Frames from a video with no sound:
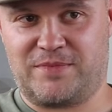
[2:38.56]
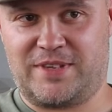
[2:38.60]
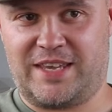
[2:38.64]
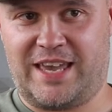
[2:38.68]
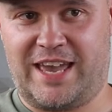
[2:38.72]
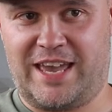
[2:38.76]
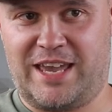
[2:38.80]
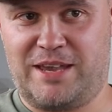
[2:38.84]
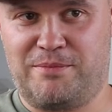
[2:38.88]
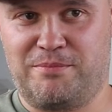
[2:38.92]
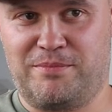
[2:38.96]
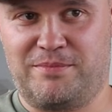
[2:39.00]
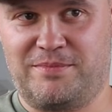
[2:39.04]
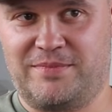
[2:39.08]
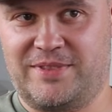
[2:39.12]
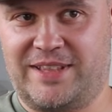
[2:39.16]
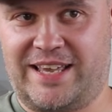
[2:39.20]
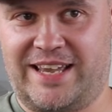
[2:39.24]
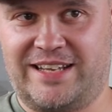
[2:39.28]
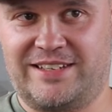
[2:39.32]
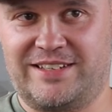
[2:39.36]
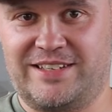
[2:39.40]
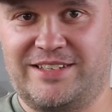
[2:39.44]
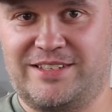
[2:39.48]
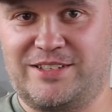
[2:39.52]
came,
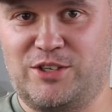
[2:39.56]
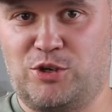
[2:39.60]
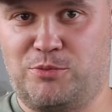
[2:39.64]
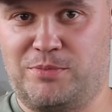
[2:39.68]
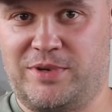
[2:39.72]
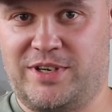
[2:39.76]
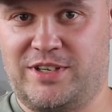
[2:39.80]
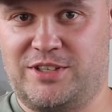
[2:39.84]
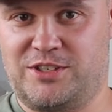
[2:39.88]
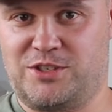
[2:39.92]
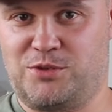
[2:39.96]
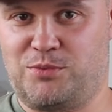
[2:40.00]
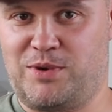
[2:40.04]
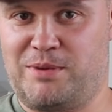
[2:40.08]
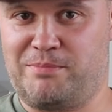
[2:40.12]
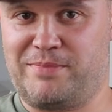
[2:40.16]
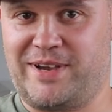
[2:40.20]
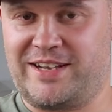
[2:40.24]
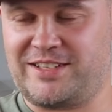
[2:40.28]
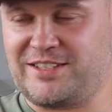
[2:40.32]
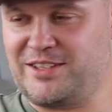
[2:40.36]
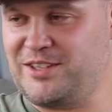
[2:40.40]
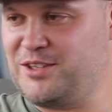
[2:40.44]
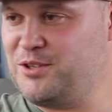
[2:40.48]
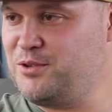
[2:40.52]
liked it so much, went
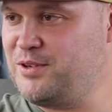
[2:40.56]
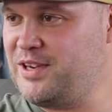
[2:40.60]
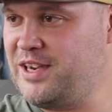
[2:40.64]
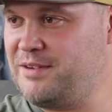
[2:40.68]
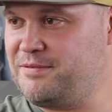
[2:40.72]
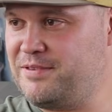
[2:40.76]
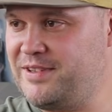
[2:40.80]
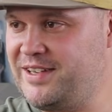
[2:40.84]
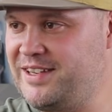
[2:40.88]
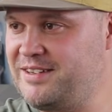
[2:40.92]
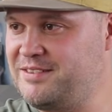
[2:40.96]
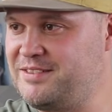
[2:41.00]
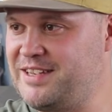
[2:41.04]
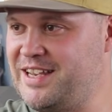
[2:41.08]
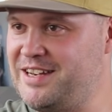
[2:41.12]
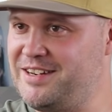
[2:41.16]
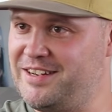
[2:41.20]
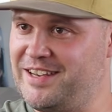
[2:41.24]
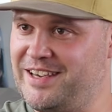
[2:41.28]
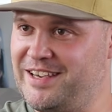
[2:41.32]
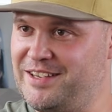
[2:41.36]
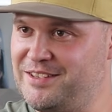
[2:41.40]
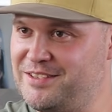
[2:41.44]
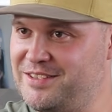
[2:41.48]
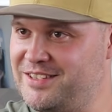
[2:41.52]
back to the UK for like 10
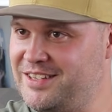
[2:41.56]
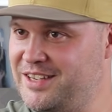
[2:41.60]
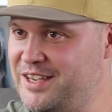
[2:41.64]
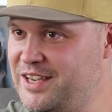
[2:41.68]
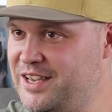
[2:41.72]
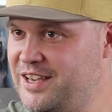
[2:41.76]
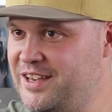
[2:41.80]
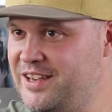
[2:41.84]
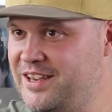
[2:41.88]
days,